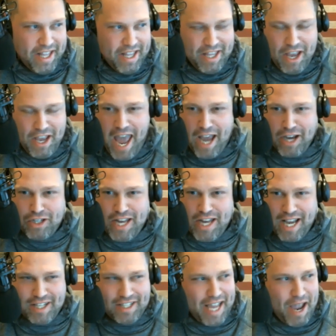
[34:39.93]
Your
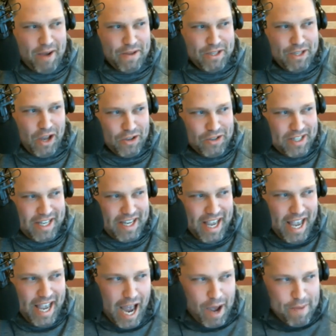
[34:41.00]
hashtag stand with Tulsi.
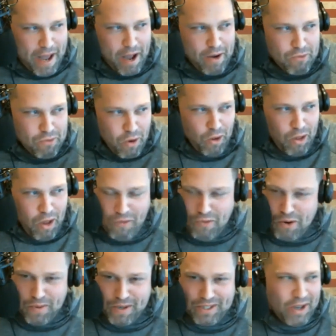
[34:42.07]
How about roll over with